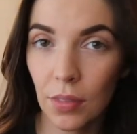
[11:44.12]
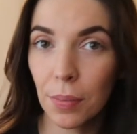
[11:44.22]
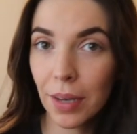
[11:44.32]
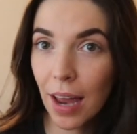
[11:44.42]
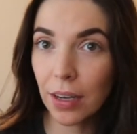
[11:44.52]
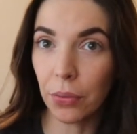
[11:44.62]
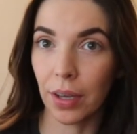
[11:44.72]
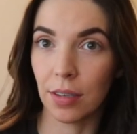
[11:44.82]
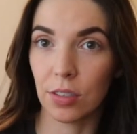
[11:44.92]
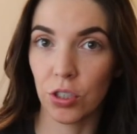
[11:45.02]
But
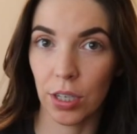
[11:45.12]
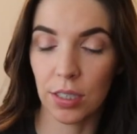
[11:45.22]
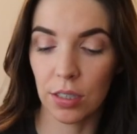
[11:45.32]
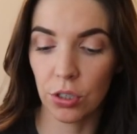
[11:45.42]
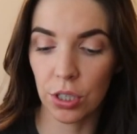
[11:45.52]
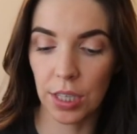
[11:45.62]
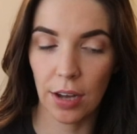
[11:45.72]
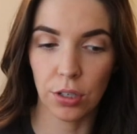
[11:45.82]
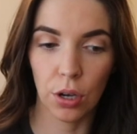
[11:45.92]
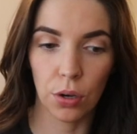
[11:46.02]
anyways, Justin just
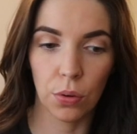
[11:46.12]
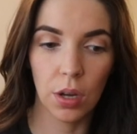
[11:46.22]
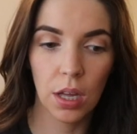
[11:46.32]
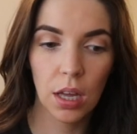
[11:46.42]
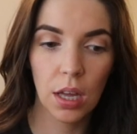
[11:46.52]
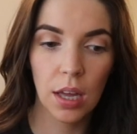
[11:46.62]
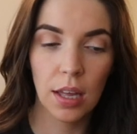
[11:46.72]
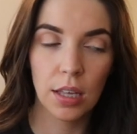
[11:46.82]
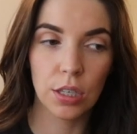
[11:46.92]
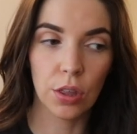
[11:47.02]
had to go
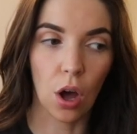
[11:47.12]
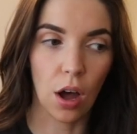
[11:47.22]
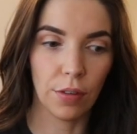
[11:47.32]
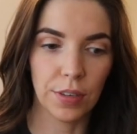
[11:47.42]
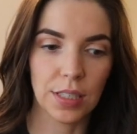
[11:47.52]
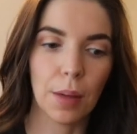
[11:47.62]
to the office.